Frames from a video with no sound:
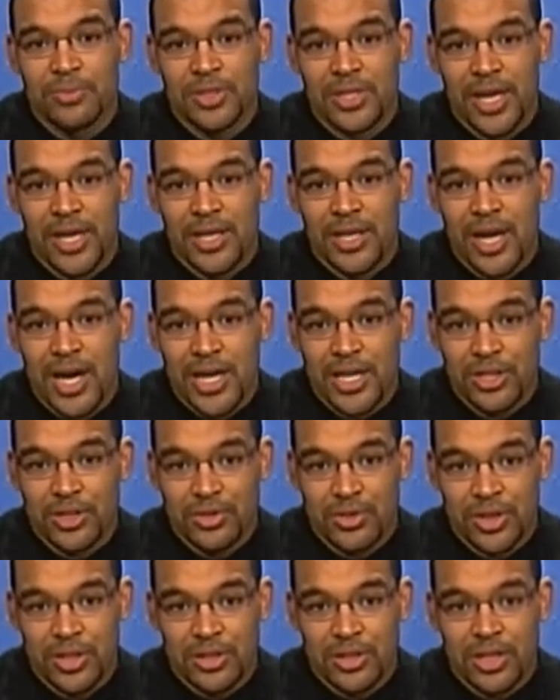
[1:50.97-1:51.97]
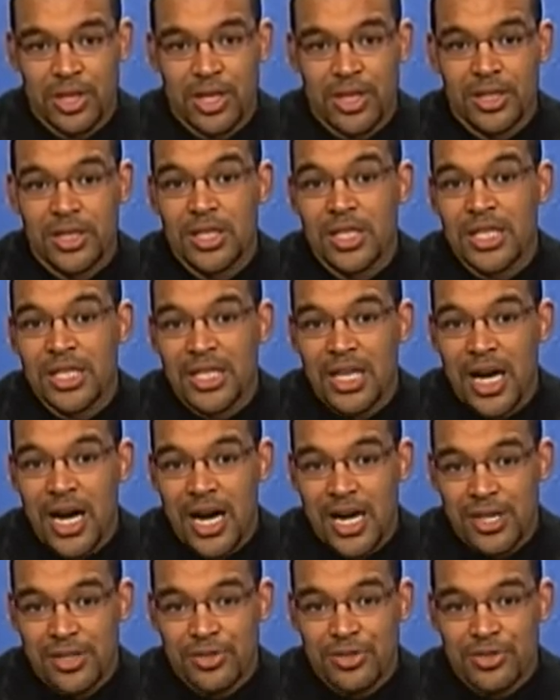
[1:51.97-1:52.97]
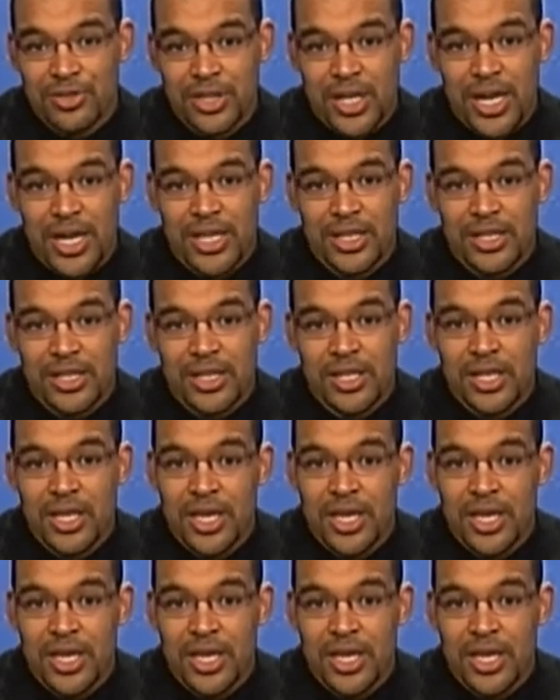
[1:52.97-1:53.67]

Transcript: psychiatrists on either side.